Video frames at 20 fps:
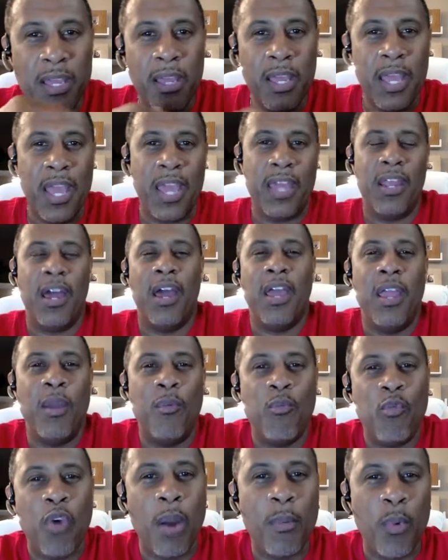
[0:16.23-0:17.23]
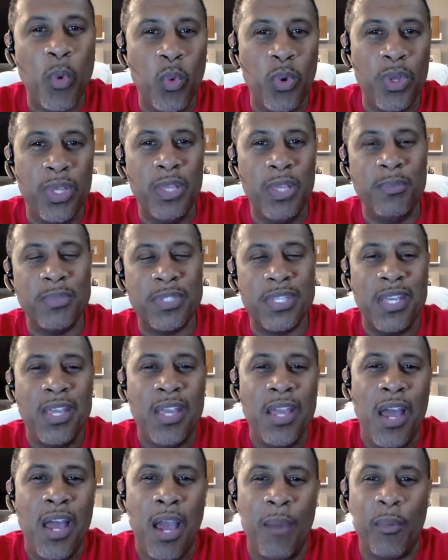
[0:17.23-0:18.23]
and I am Robert Williams.
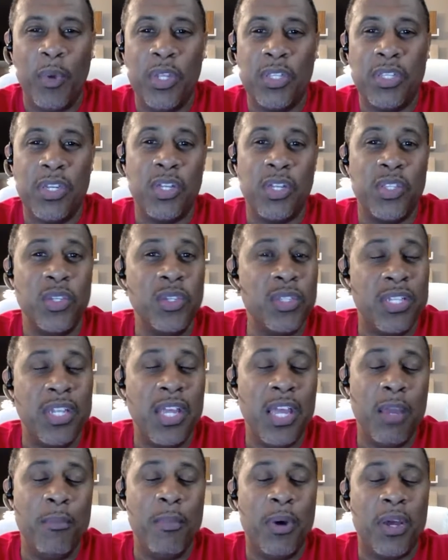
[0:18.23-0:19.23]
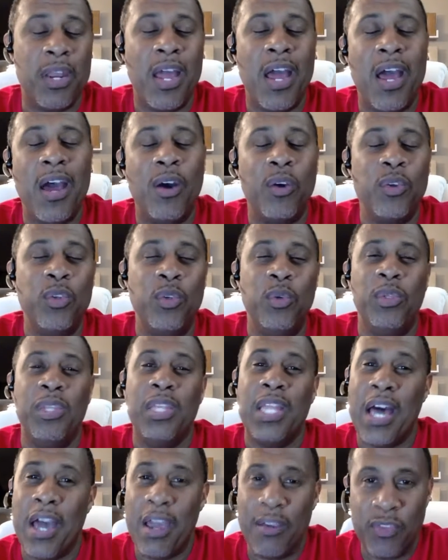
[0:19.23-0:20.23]
I'm going to talk to you today about how you
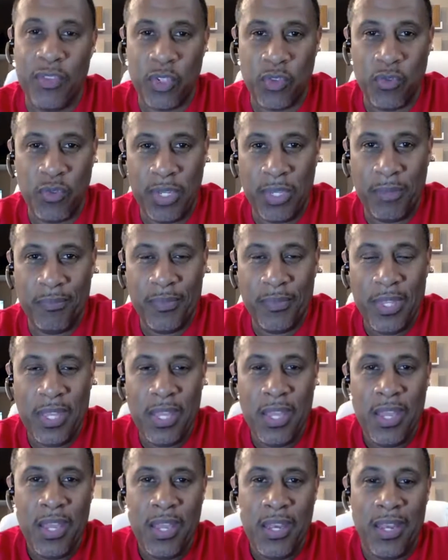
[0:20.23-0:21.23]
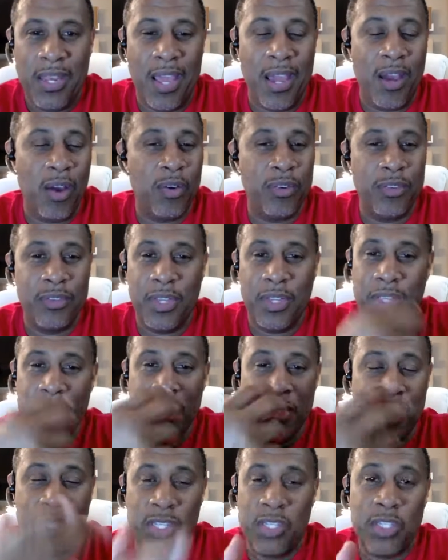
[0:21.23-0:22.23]
live stream. Now,
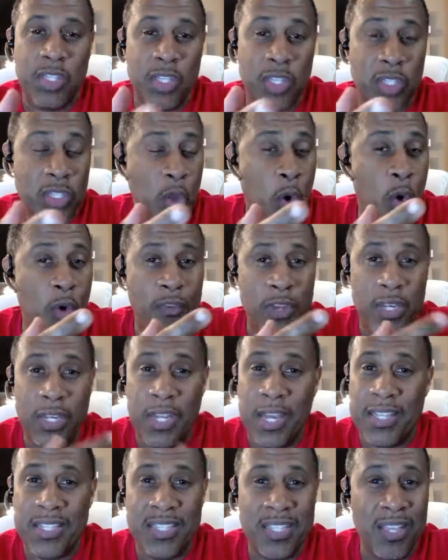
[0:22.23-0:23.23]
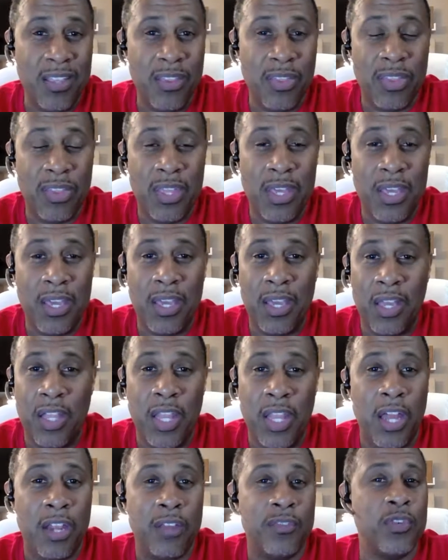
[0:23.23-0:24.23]
since this COVID-19 thing, a
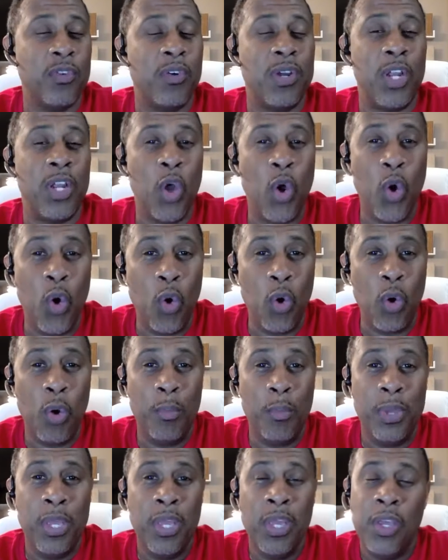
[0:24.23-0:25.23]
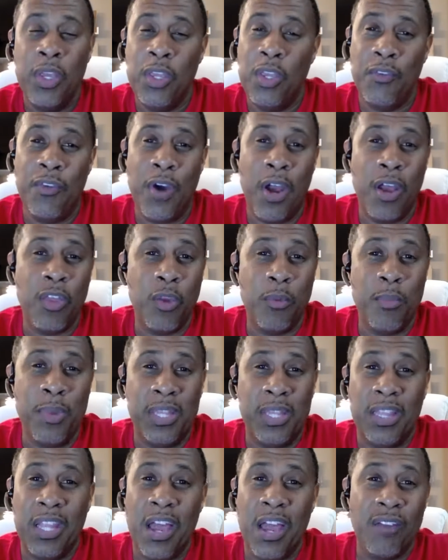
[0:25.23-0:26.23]
lot of us are at home. You've either
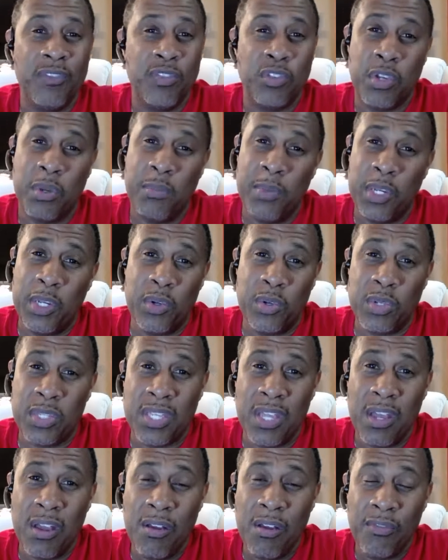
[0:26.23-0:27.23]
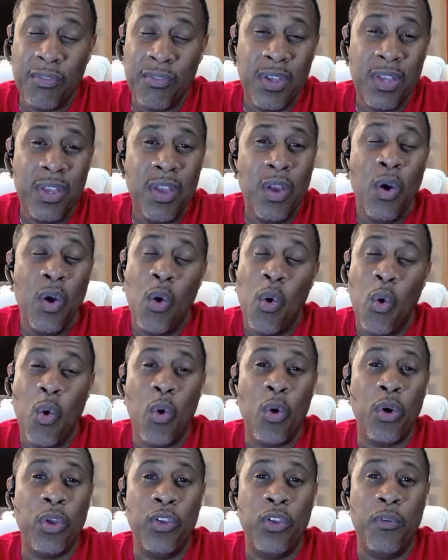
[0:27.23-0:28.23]
been live streaming yourself or
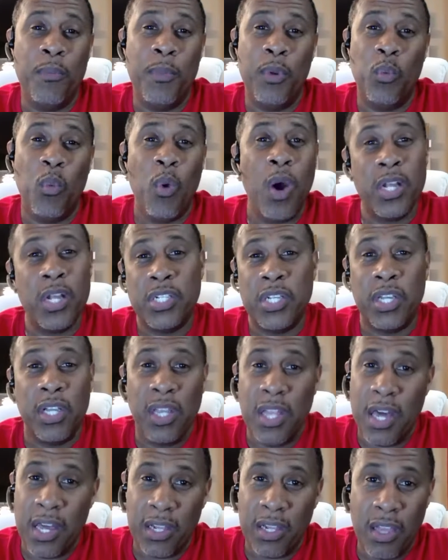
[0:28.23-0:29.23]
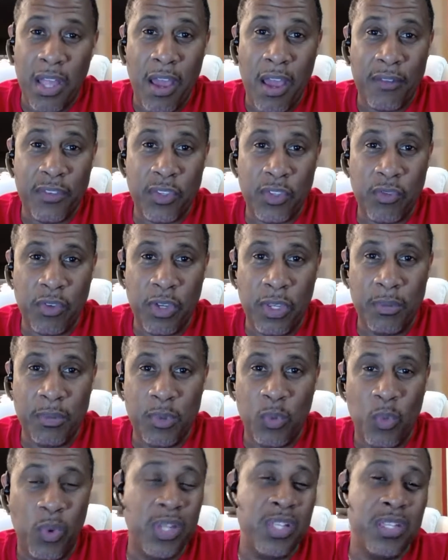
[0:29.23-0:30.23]
you've been watching a lot of live streams.
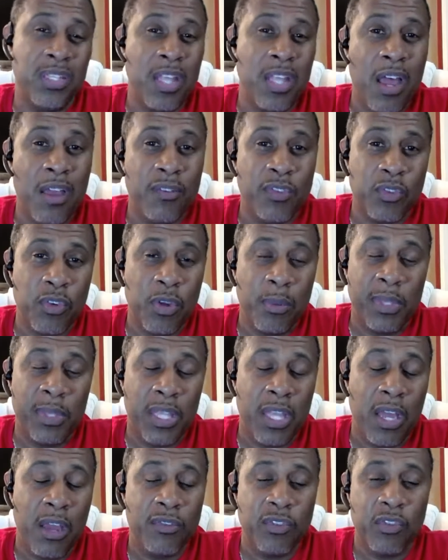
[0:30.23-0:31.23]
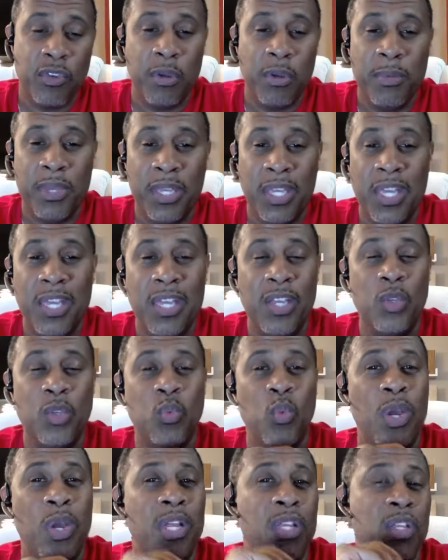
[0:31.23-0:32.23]
What is live streaming? Live streaming is
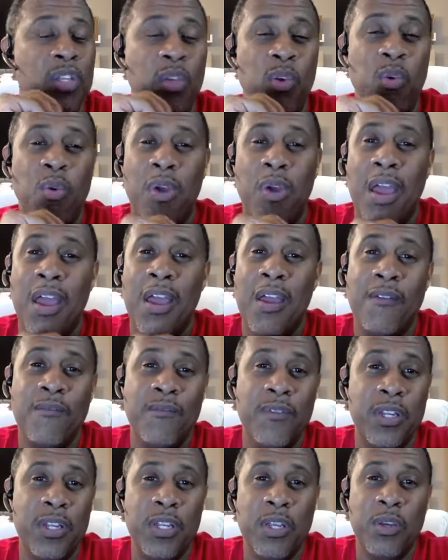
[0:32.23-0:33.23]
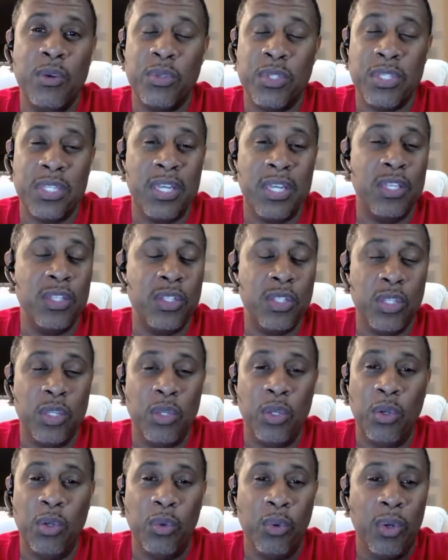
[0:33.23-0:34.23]
when you have video sent
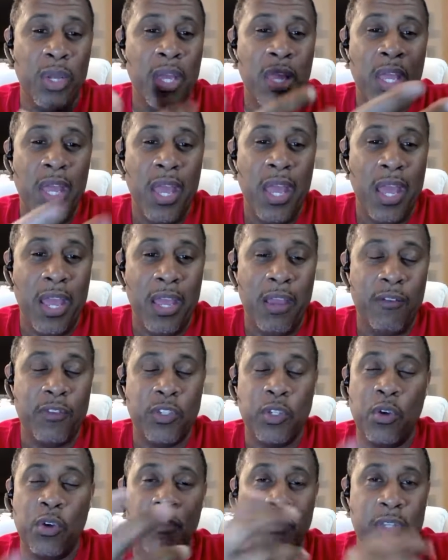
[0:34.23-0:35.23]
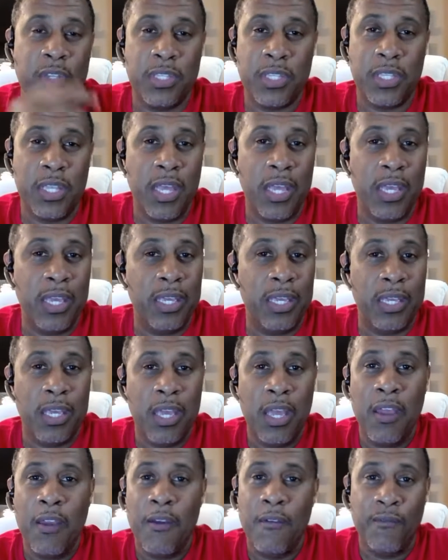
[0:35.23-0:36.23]
to a service like
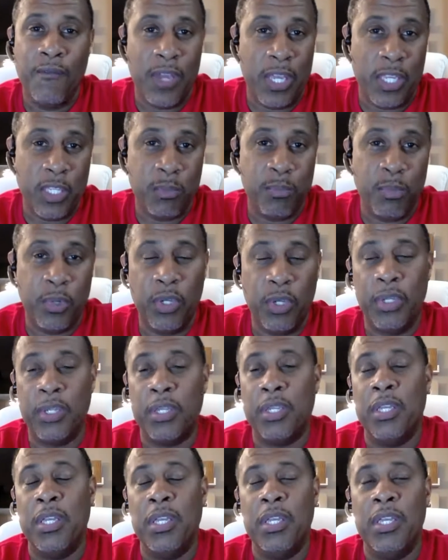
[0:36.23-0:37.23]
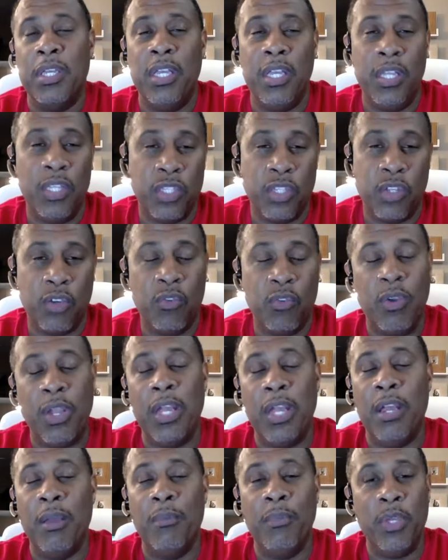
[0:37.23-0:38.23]
Facebook,
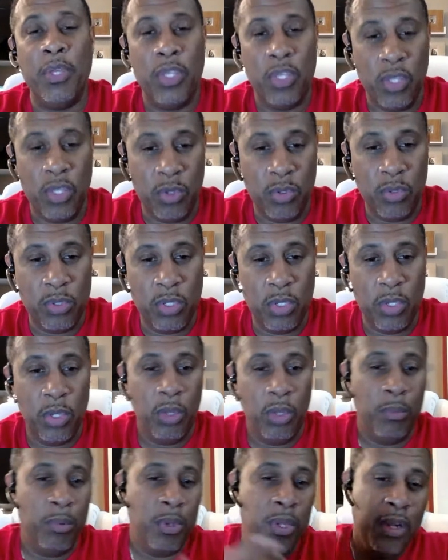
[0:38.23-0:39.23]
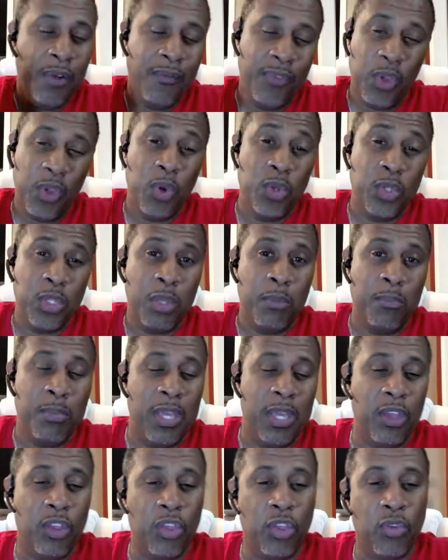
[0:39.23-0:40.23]
Instagram, YouTube. Those are the
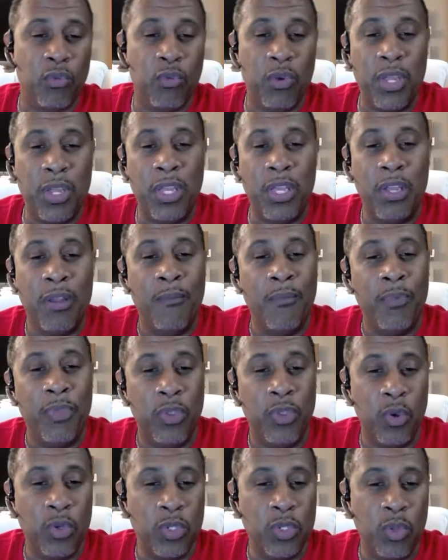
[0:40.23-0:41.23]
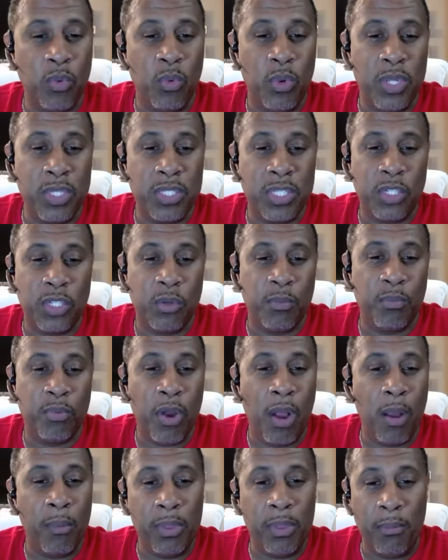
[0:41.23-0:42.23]
big three. Those are the ones that you're
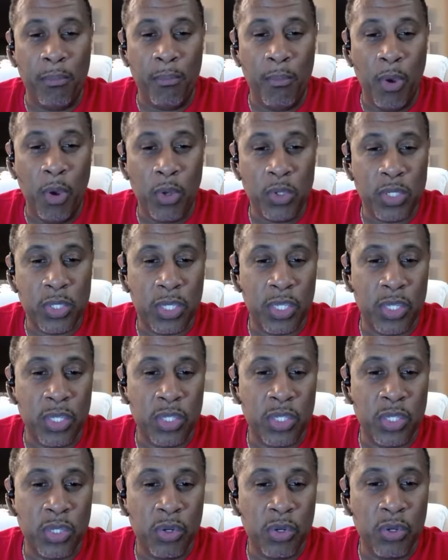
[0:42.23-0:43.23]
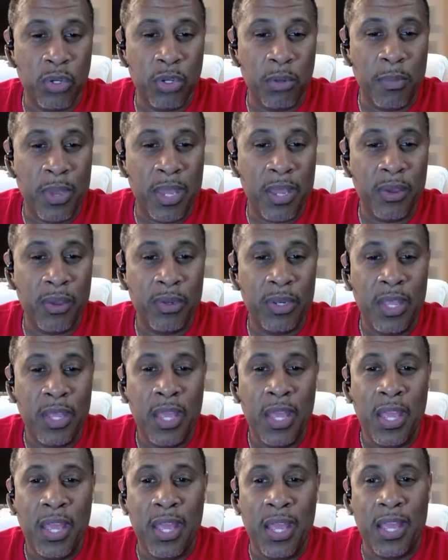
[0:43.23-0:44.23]
probably most concerned about,
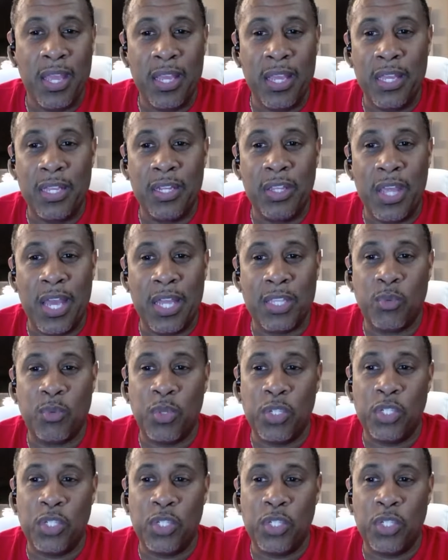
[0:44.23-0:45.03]
and that's what you